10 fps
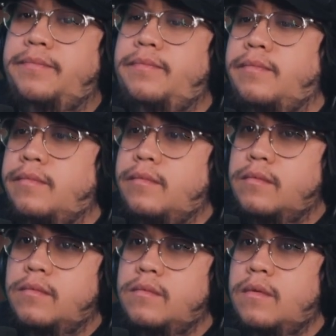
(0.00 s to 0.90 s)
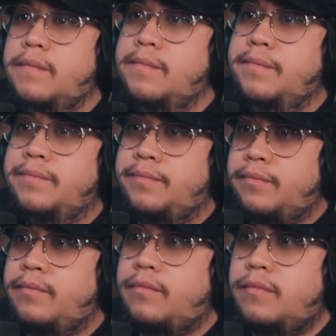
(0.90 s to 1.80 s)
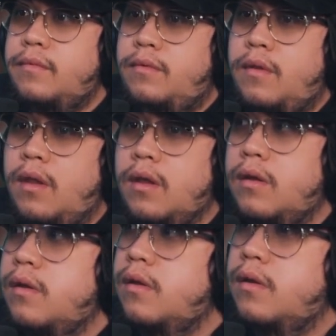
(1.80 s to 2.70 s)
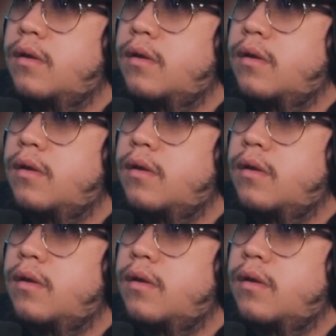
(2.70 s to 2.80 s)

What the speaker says: (silent)